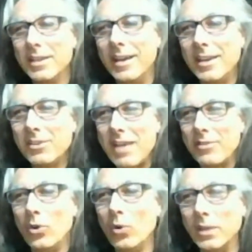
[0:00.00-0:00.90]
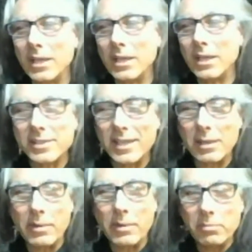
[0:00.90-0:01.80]
I don't have a whole lot to say
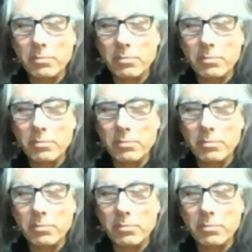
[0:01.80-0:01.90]
about it